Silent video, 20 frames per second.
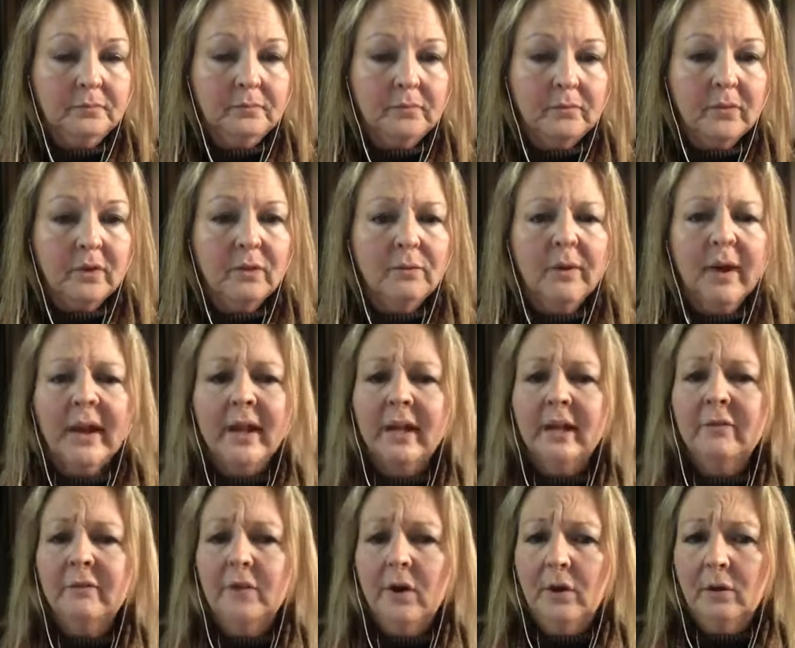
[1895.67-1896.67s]
Right? If
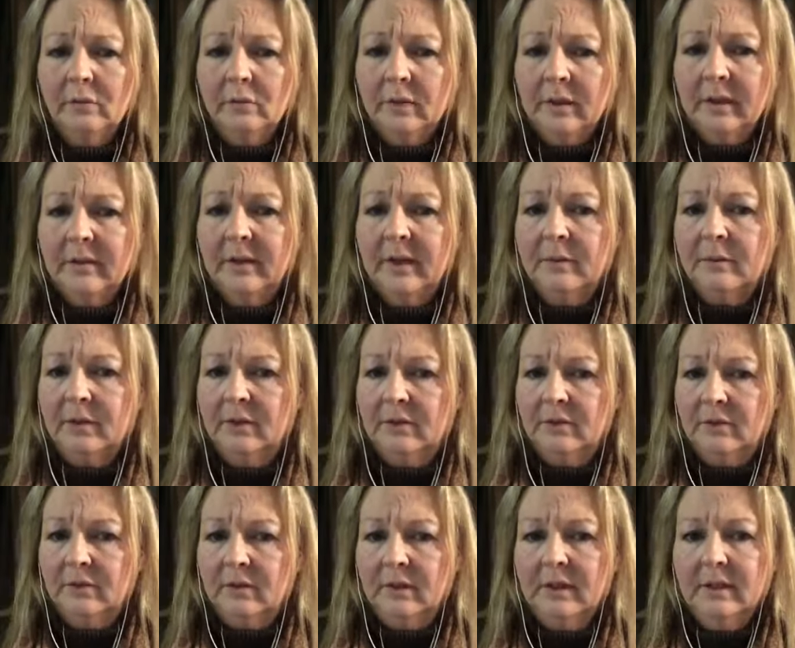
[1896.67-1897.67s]
only they would do
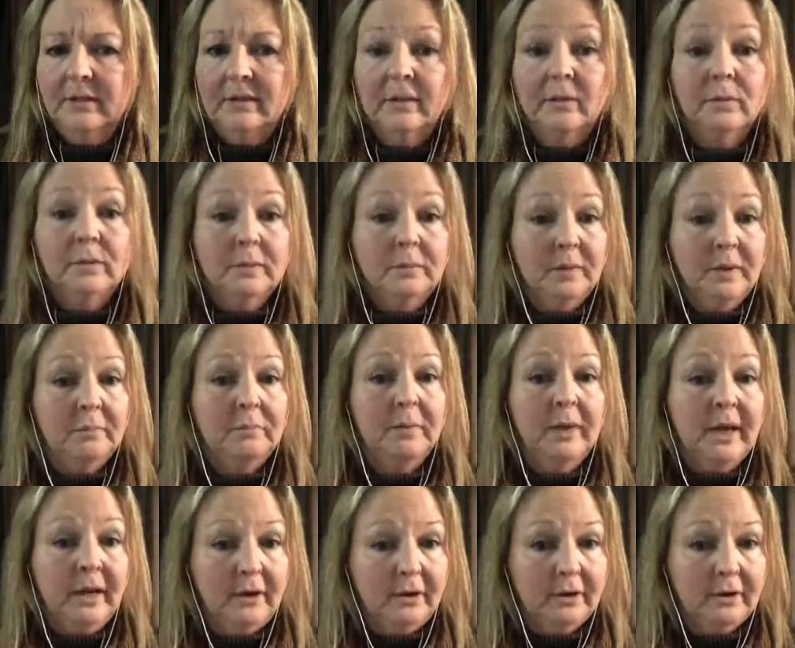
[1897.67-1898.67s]
this, it would be
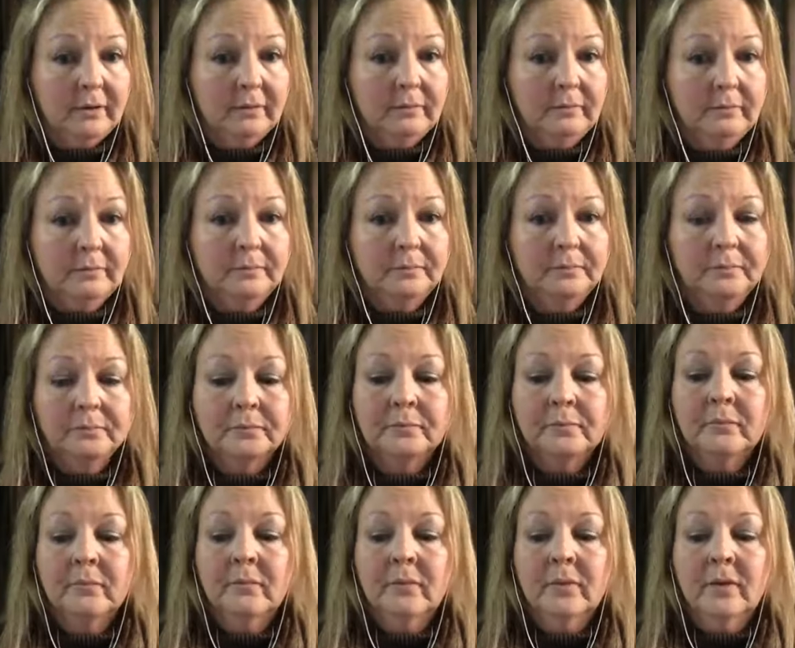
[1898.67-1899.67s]
better
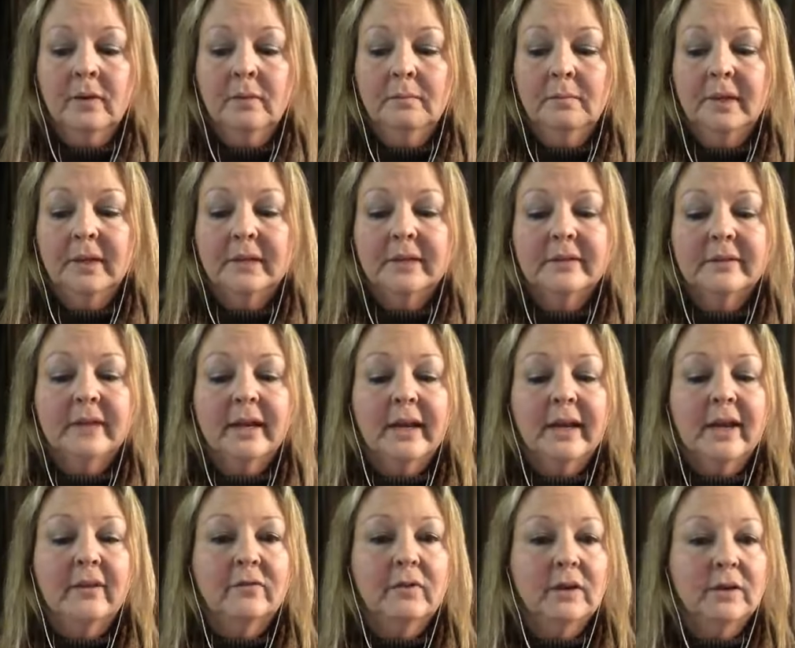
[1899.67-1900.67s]
because they have
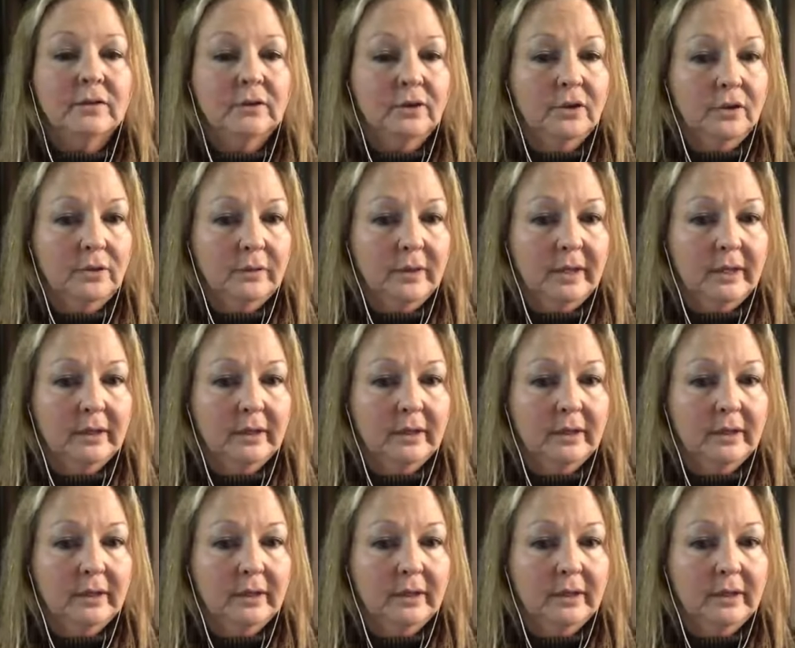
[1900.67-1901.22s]
all knowing.